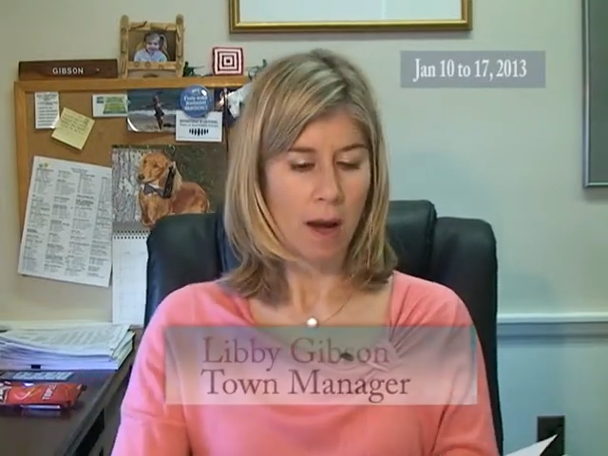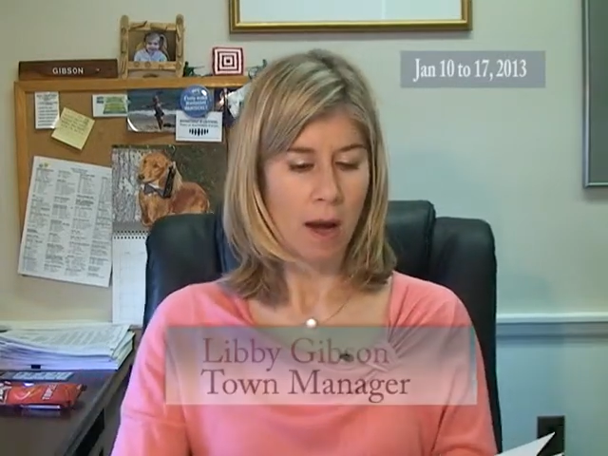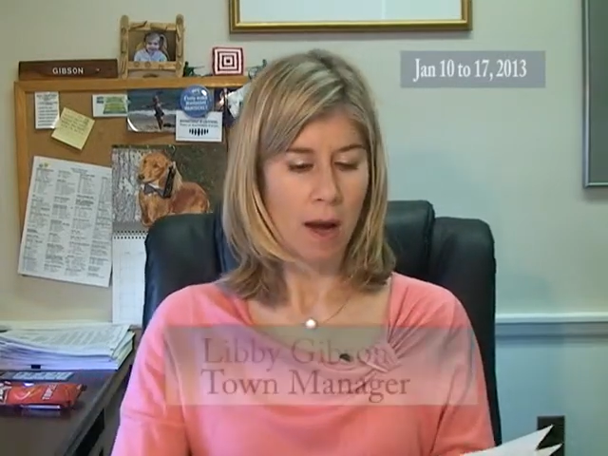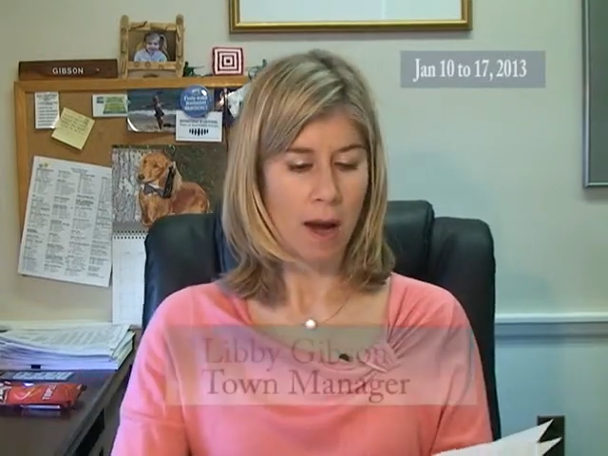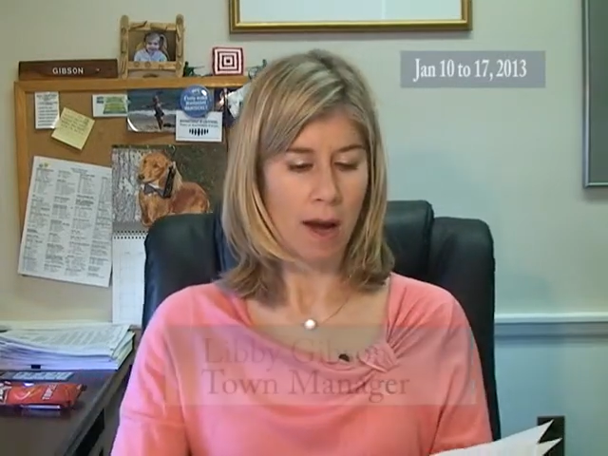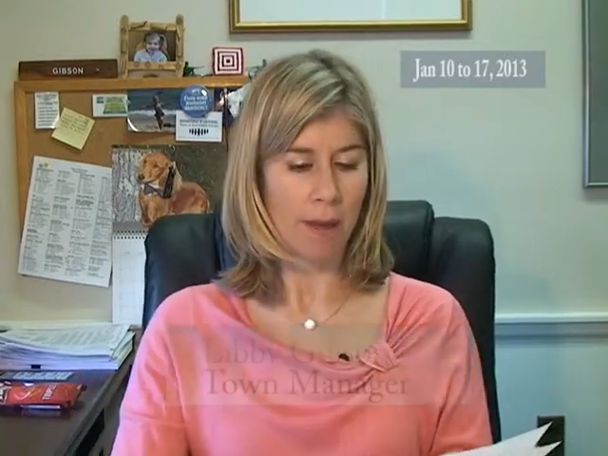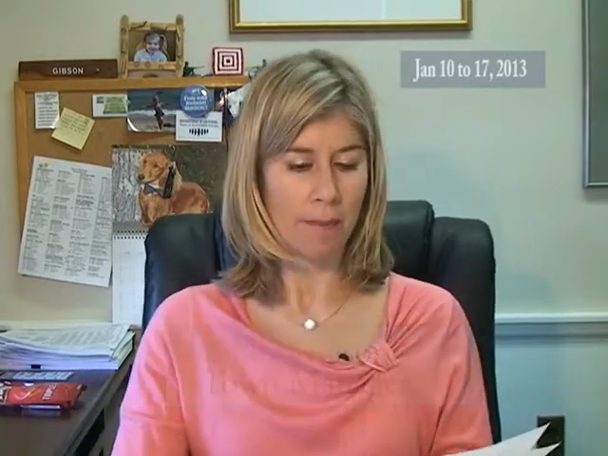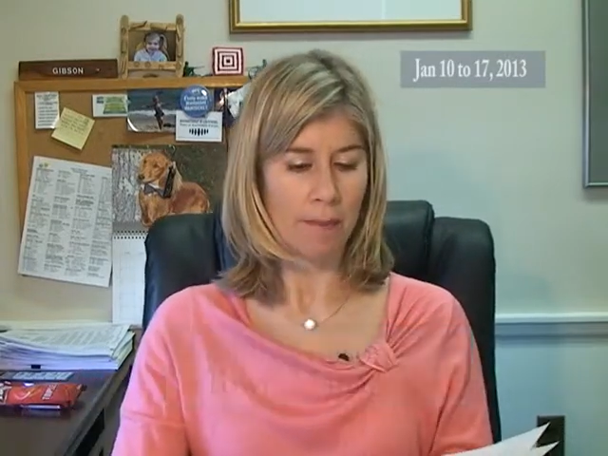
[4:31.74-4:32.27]

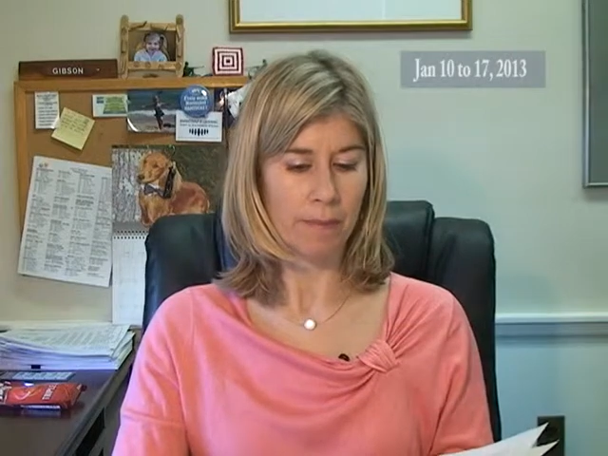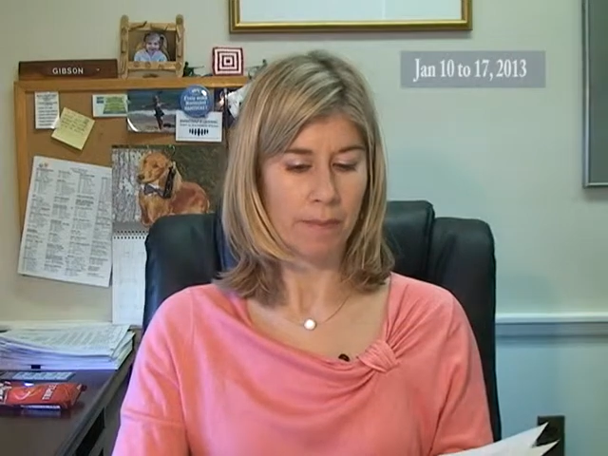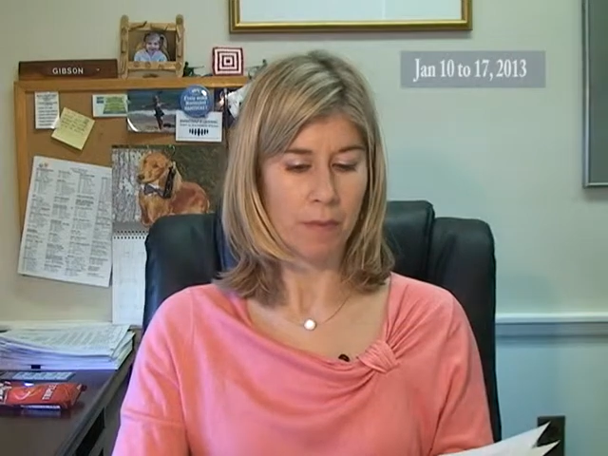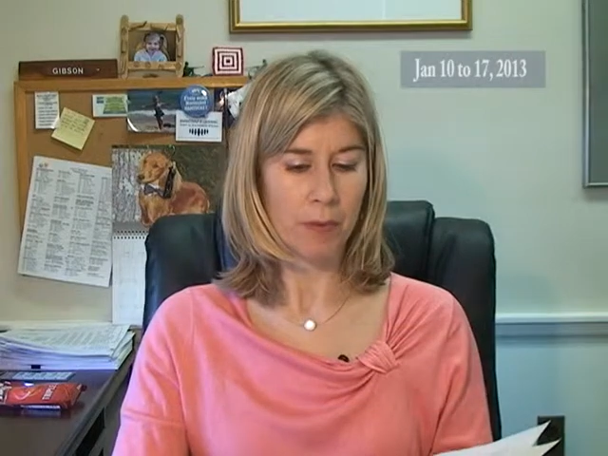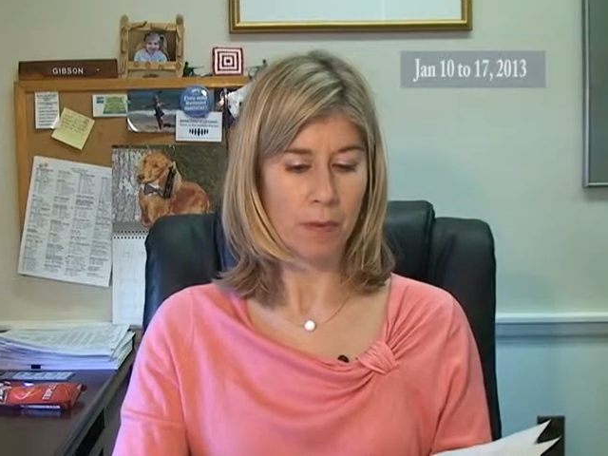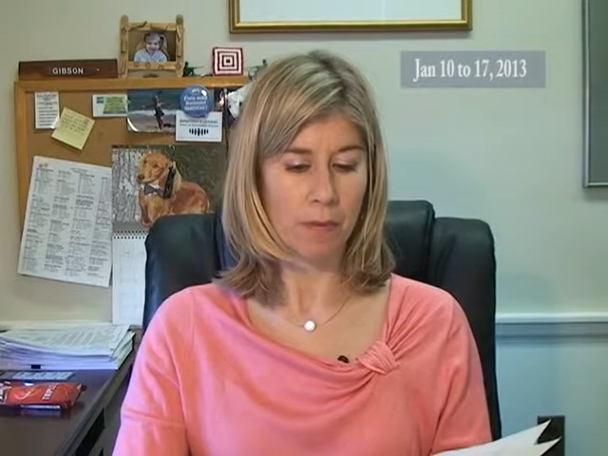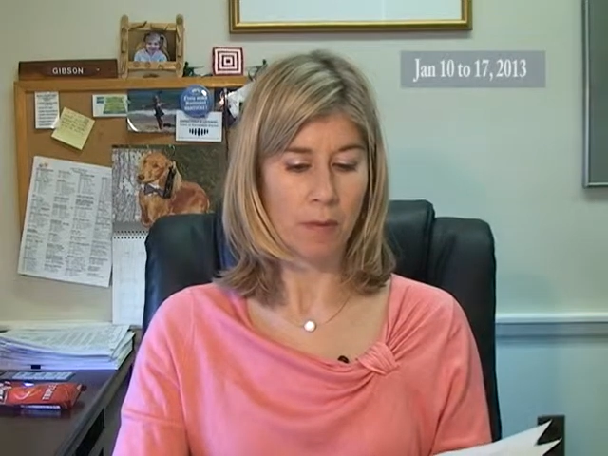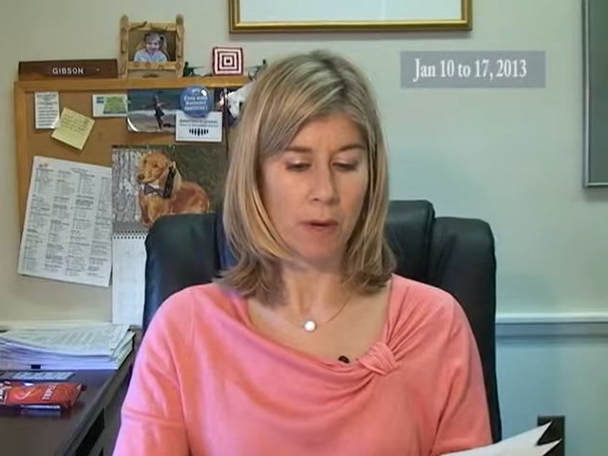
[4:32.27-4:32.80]
to
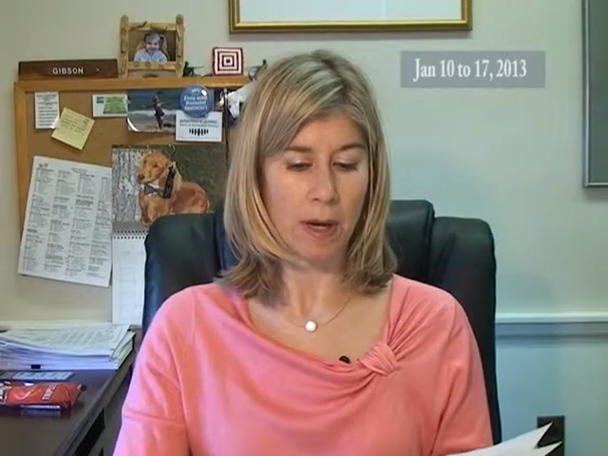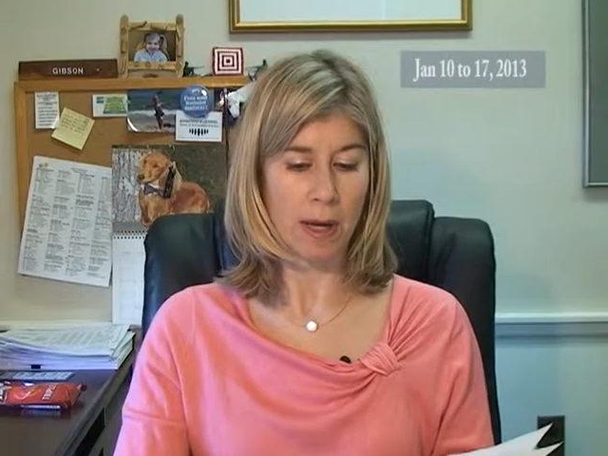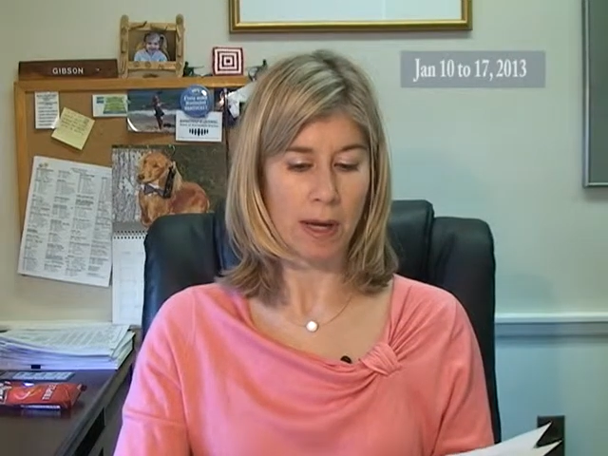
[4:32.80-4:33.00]
avoid